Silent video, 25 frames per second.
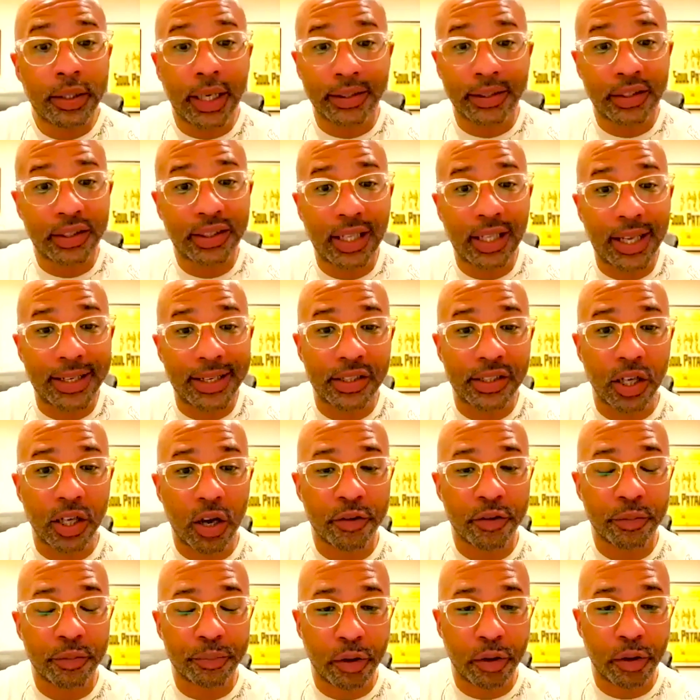It's like
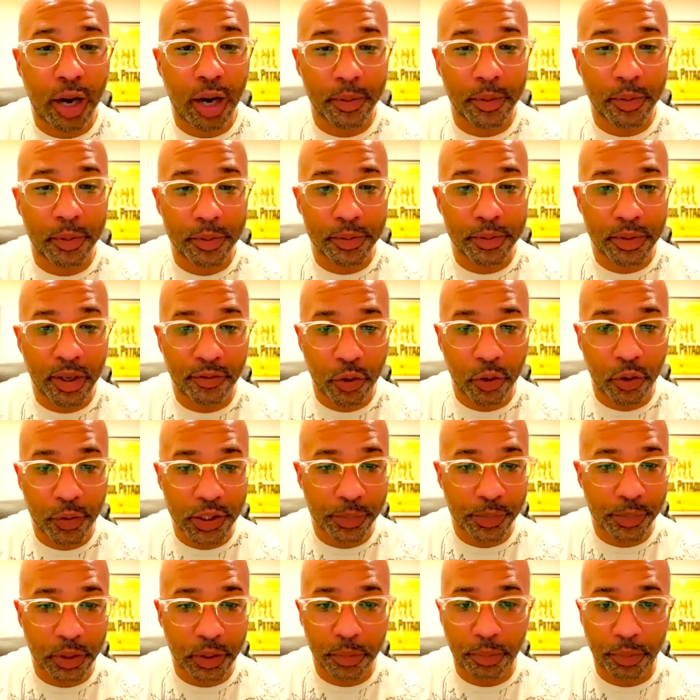solving problems. I've always
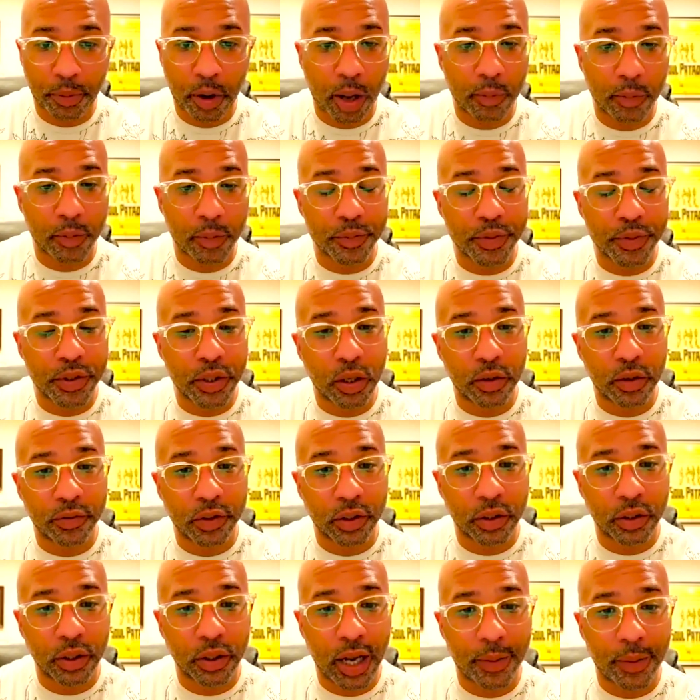been a problem
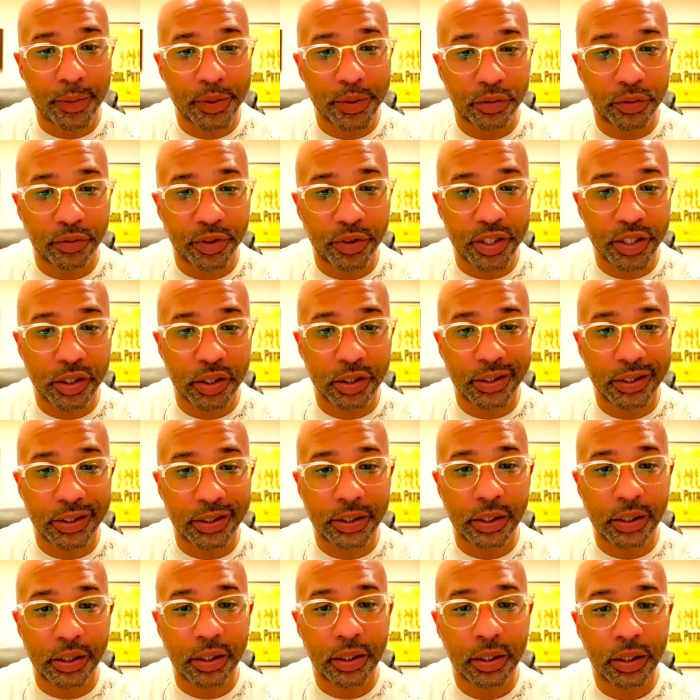solver. I was
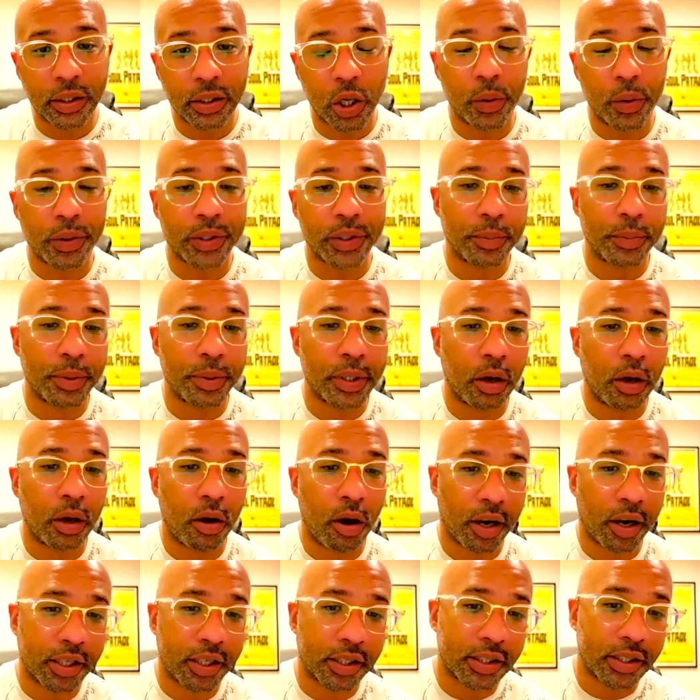originally going to be an
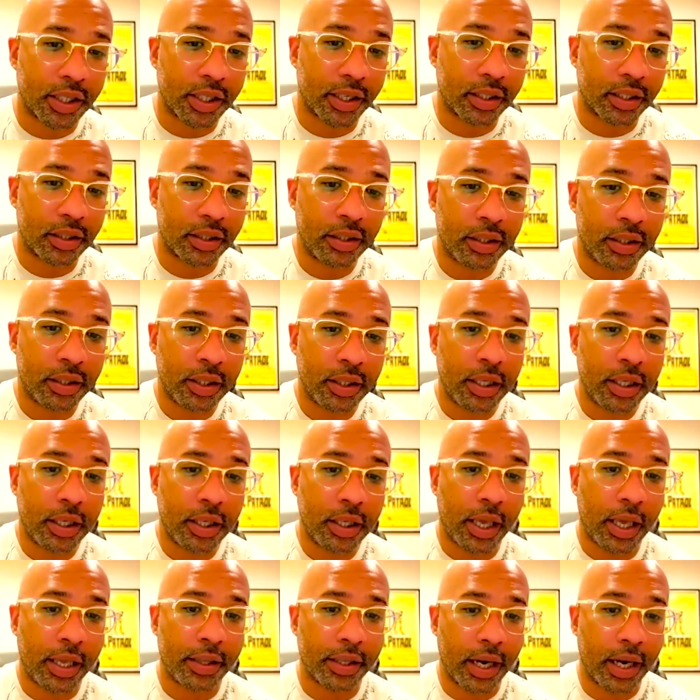architect,
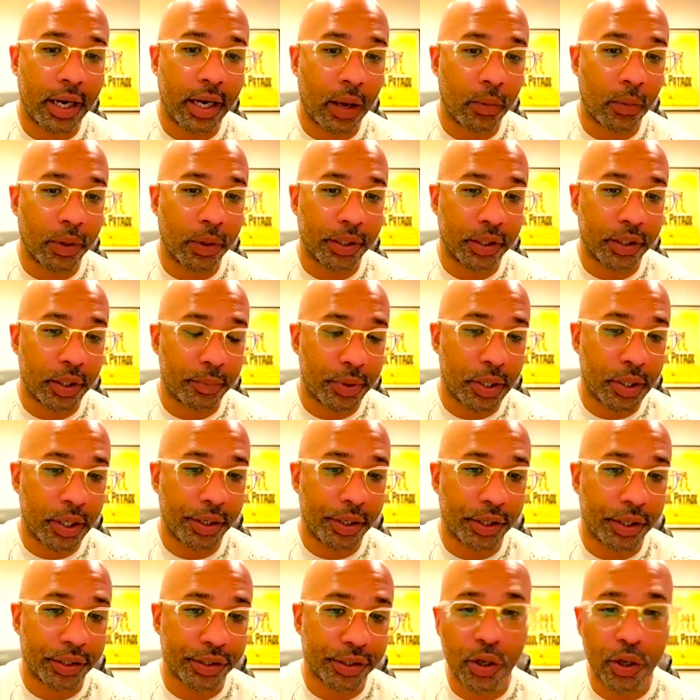and then I wanted to
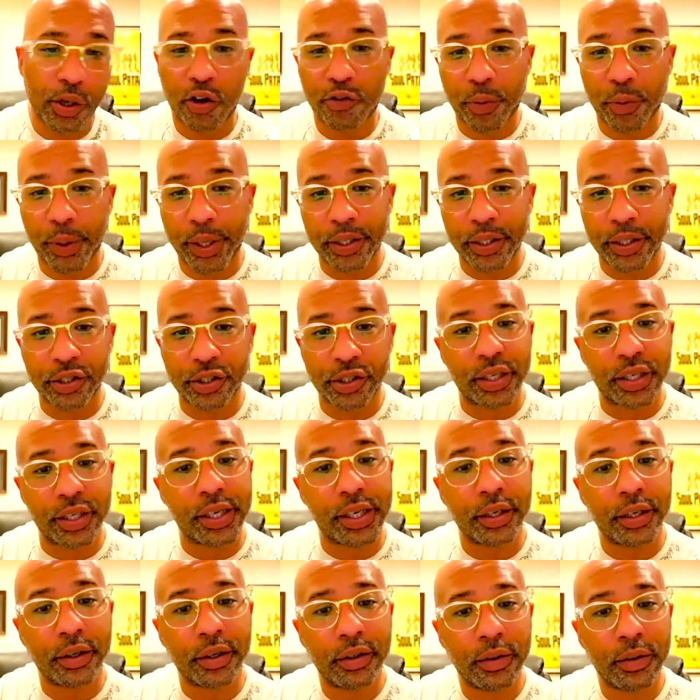be a software
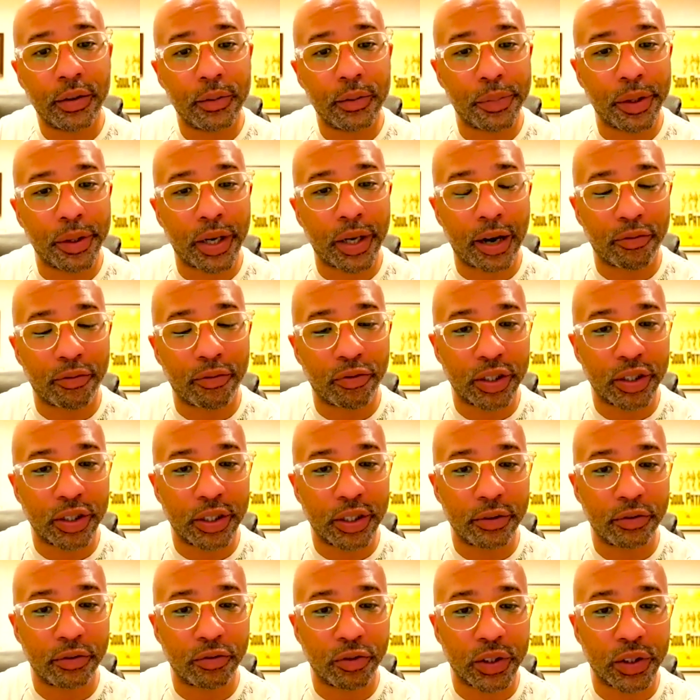engineer, but I
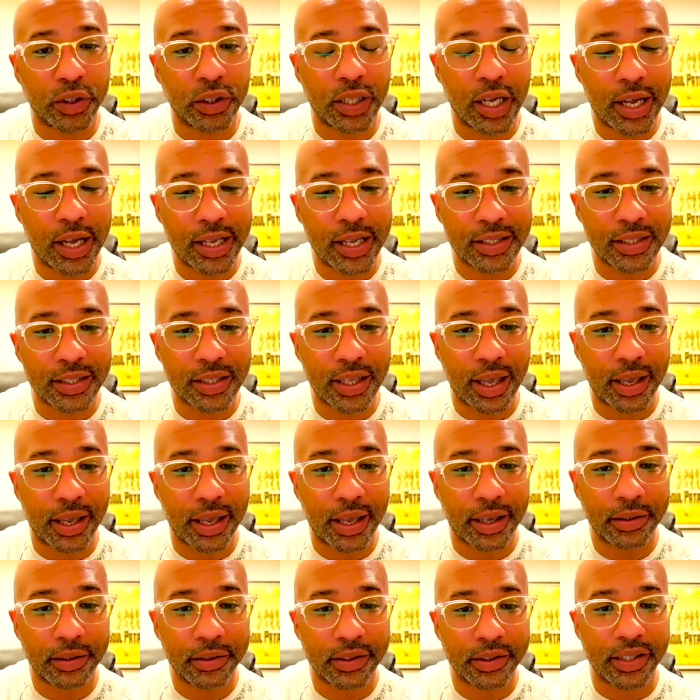really realized
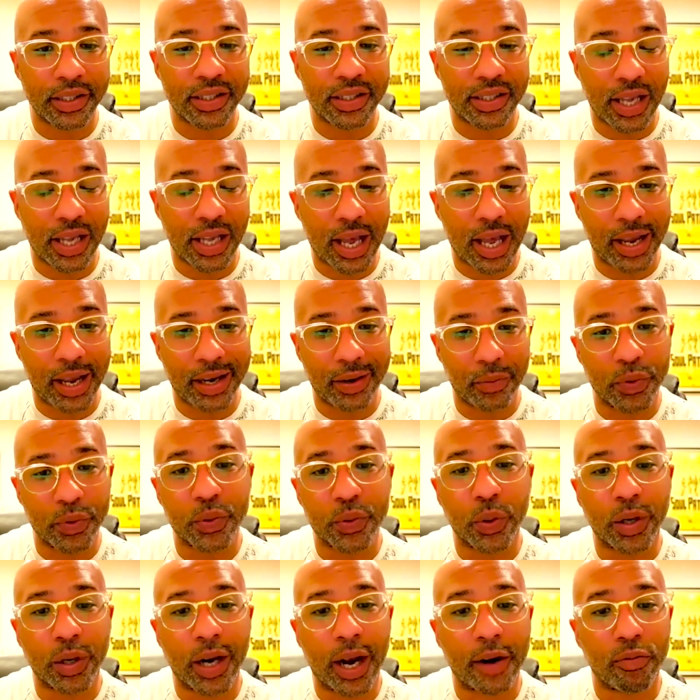that design was
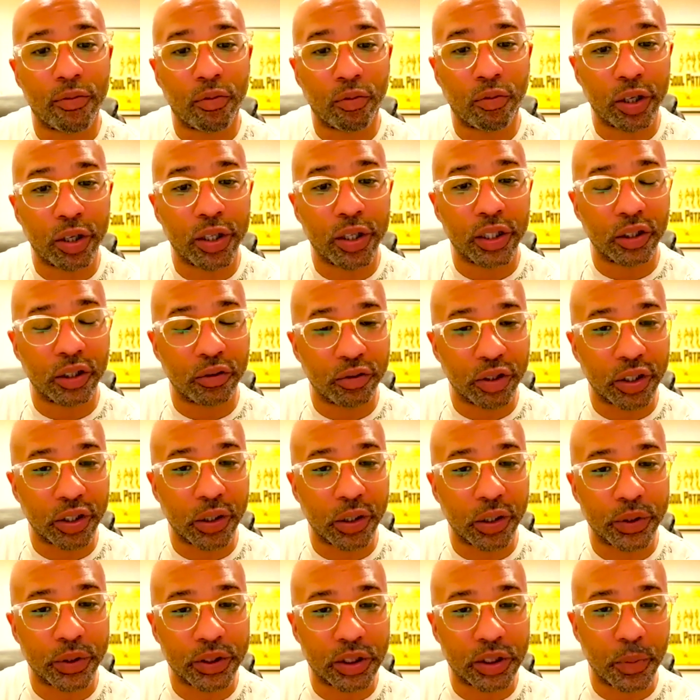what I really
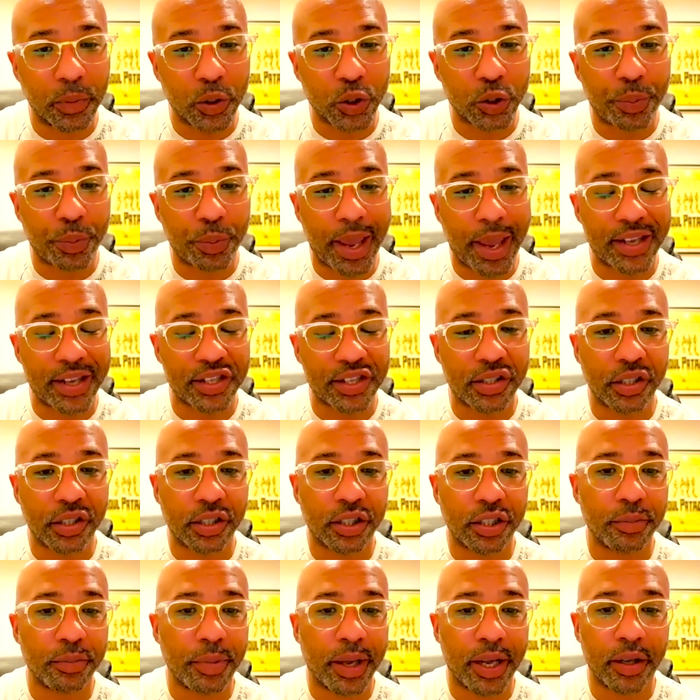was the most
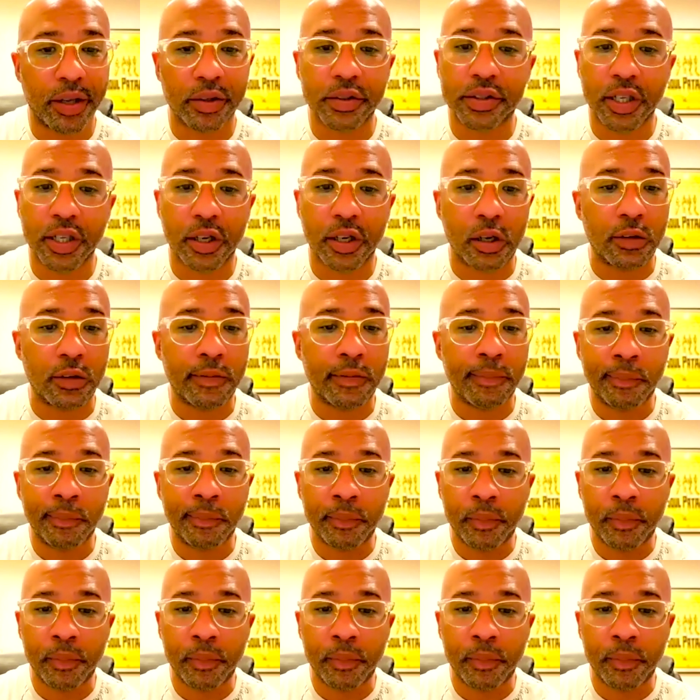passionate about. So